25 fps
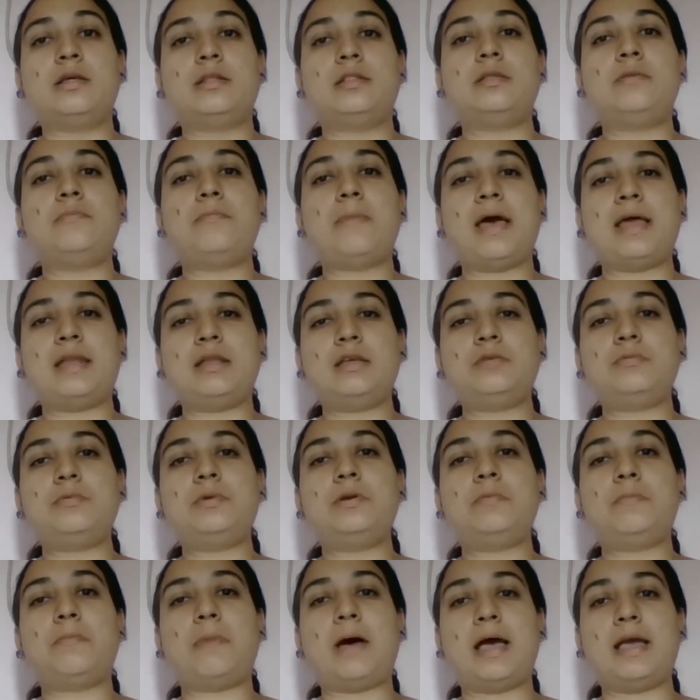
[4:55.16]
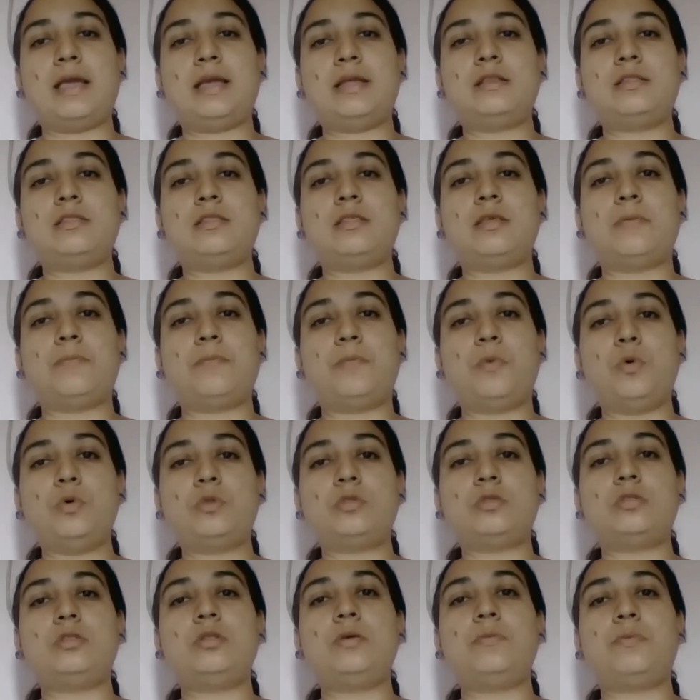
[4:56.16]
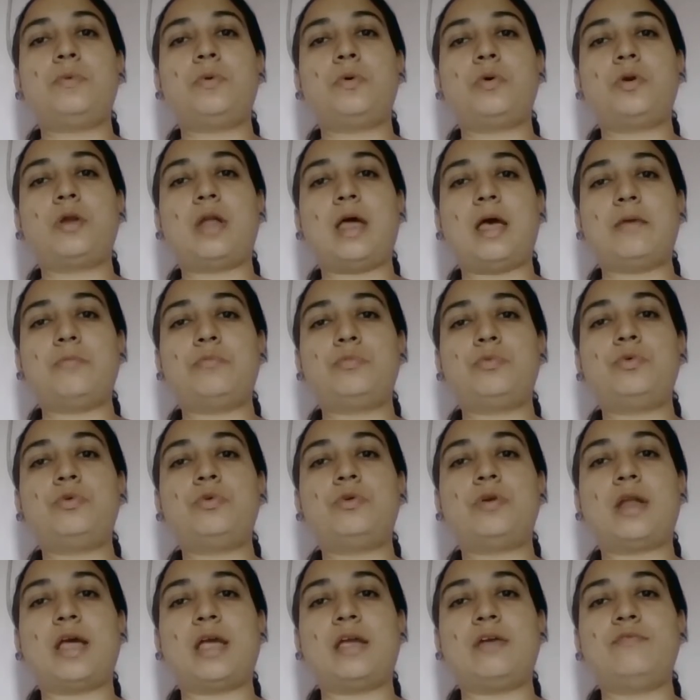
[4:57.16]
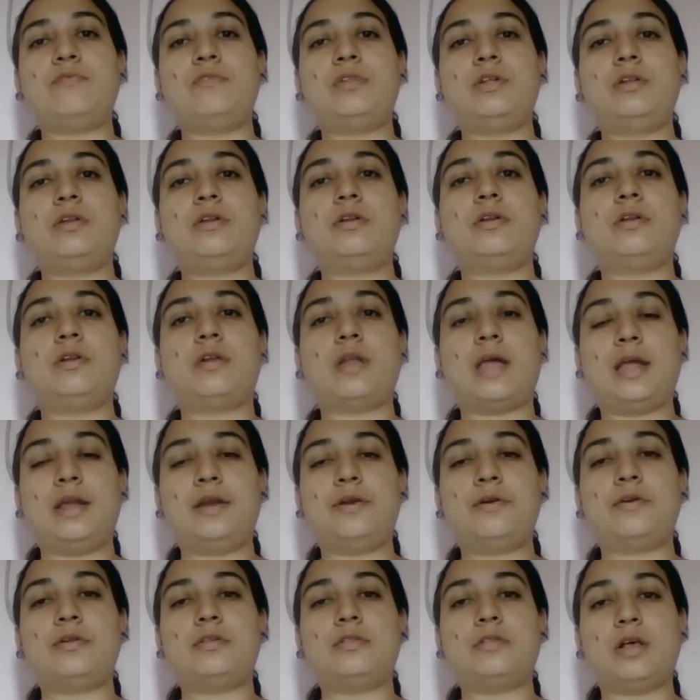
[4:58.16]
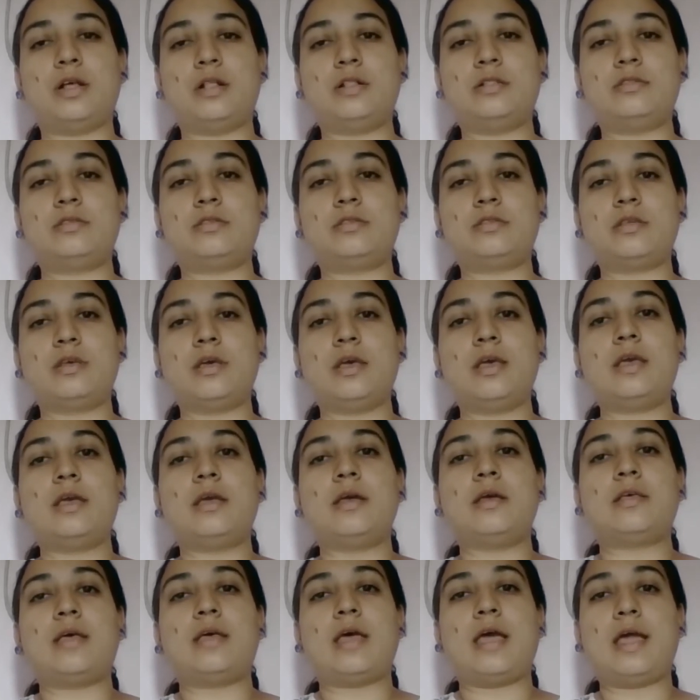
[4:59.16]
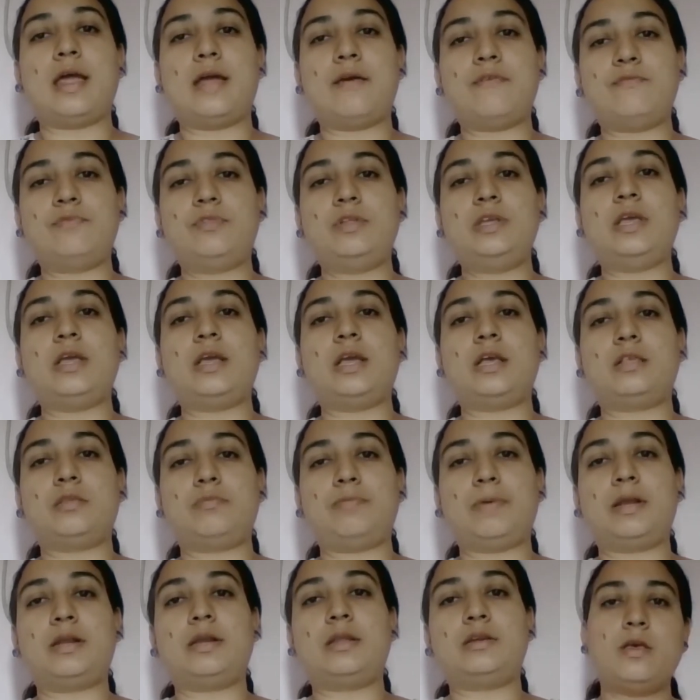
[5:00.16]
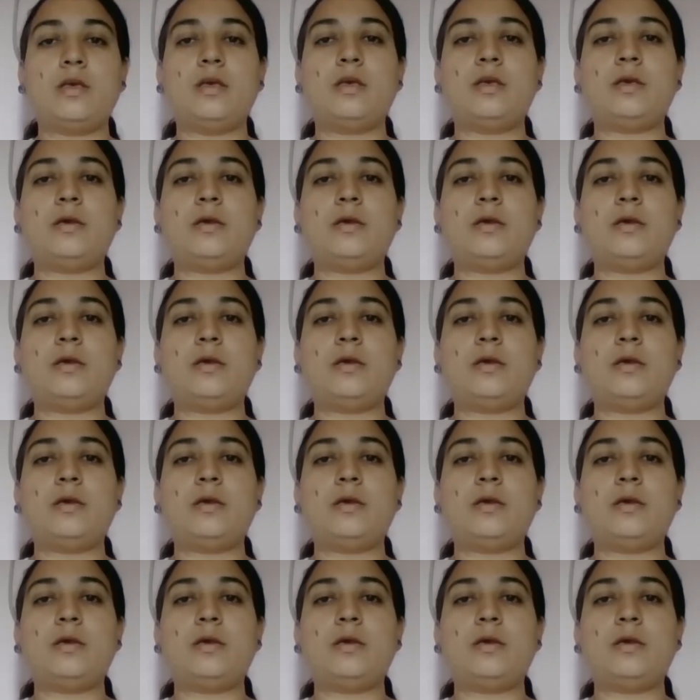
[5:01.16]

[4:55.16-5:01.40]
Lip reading: The management buy-in supports the program to drive the right results, have the expectation.